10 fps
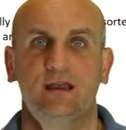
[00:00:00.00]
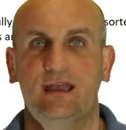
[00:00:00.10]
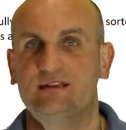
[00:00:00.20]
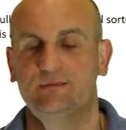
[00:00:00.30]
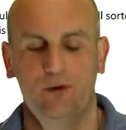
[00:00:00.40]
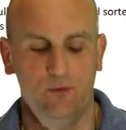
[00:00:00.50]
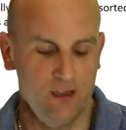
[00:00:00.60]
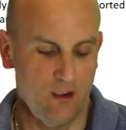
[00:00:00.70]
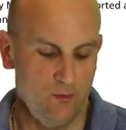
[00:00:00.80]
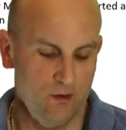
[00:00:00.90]
get to the point where
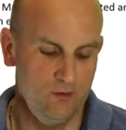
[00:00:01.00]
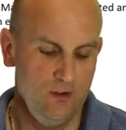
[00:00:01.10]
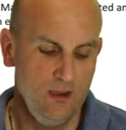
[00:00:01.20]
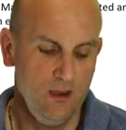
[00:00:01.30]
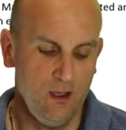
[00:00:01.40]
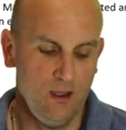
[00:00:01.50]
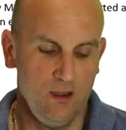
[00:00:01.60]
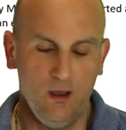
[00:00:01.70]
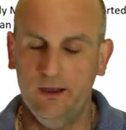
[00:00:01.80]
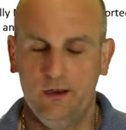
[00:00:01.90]
they go, well,
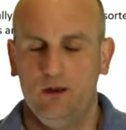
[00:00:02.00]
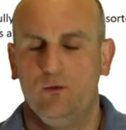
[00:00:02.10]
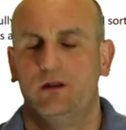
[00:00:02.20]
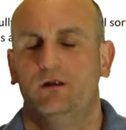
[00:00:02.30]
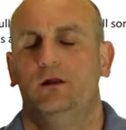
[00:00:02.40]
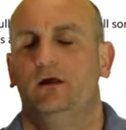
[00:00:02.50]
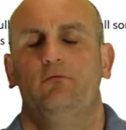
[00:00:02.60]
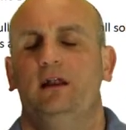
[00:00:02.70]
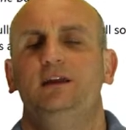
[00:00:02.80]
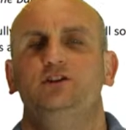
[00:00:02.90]
I don't know what a
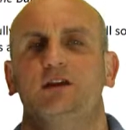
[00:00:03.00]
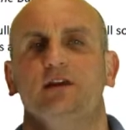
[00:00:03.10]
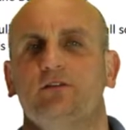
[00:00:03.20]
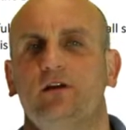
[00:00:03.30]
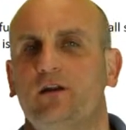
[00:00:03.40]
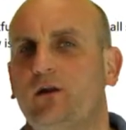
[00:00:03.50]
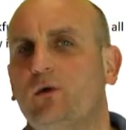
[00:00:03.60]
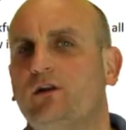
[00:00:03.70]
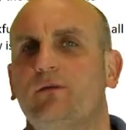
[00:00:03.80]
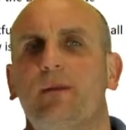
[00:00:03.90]
relation is, or I don't know
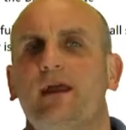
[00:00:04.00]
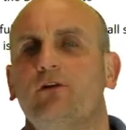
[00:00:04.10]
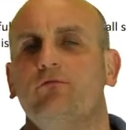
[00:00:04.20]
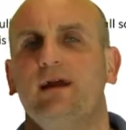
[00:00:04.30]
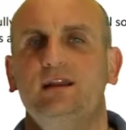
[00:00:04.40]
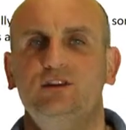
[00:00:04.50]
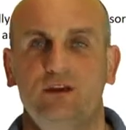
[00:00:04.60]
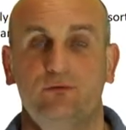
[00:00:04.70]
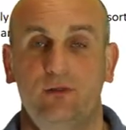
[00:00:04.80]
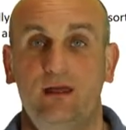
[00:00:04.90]
what a domain or range
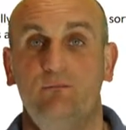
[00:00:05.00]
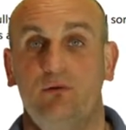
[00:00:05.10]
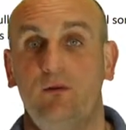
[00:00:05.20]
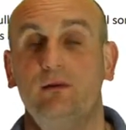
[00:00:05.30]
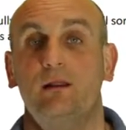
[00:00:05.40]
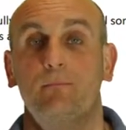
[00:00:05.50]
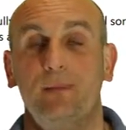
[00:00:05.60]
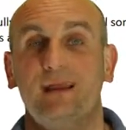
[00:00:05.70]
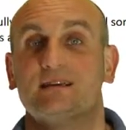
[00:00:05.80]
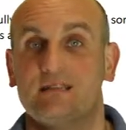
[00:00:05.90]
is. Well, they're probably the
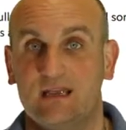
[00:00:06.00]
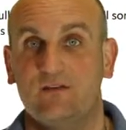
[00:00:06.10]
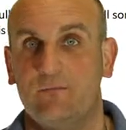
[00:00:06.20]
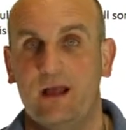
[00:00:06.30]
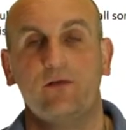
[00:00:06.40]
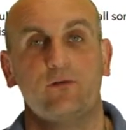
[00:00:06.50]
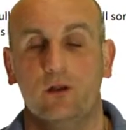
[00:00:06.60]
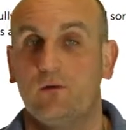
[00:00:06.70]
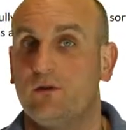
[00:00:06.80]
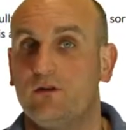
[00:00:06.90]
biggest things in maths.
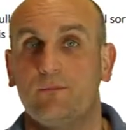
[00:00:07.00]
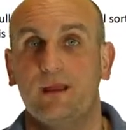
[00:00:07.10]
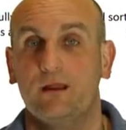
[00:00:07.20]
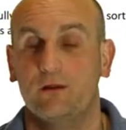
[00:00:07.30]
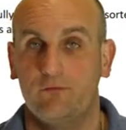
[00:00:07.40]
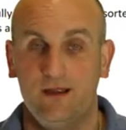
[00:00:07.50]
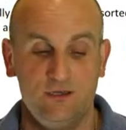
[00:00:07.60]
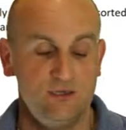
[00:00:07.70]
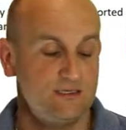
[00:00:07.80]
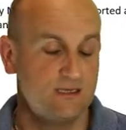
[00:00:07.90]
Knowing what a domain and a
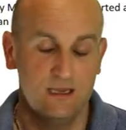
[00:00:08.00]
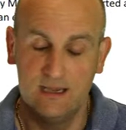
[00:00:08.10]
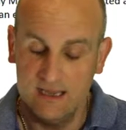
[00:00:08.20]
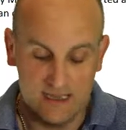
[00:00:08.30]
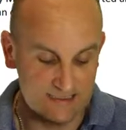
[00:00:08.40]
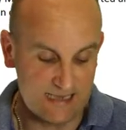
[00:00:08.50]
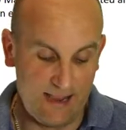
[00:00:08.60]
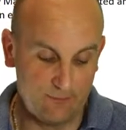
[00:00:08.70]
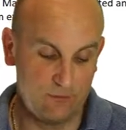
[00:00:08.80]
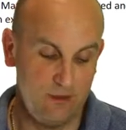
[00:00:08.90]
range is
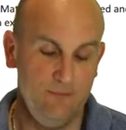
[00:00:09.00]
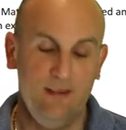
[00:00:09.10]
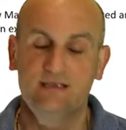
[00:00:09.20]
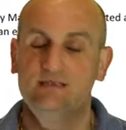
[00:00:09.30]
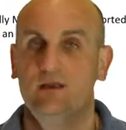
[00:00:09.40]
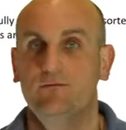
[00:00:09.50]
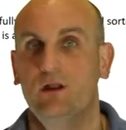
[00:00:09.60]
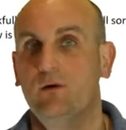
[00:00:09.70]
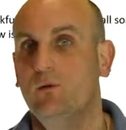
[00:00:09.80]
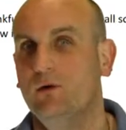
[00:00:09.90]
absolutely massive.
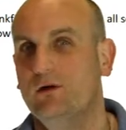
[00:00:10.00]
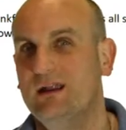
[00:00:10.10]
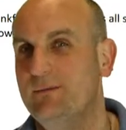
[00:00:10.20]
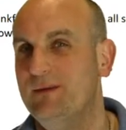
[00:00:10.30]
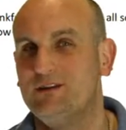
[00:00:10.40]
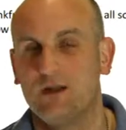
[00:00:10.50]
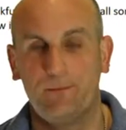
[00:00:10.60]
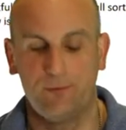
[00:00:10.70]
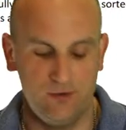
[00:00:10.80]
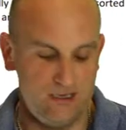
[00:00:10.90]
Knowing what an image and a
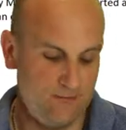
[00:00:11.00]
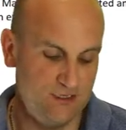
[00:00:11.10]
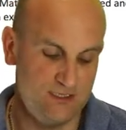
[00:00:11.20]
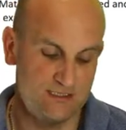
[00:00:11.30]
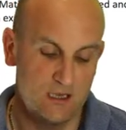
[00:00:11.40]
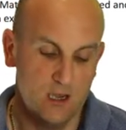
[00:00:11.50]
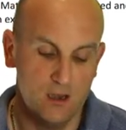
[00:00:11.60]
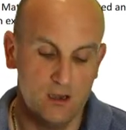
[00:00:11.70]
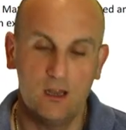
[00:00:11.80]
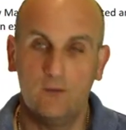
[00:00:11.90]
pre-image is,
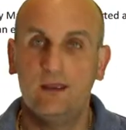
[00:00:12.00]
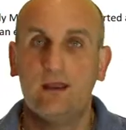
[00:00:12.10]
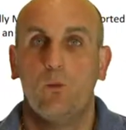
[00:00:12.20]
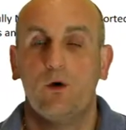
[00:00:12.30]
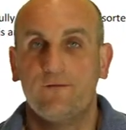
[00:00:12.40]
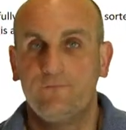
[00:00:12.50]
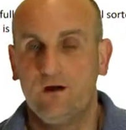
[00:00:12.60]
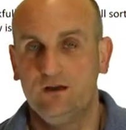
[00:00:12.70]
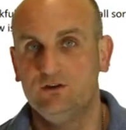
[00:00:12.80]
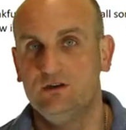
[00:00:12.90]
knowing what a
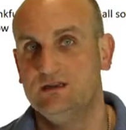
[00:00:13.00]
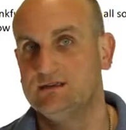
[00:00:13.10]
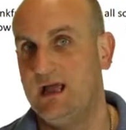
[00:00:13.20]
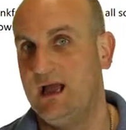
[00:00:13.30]
function is and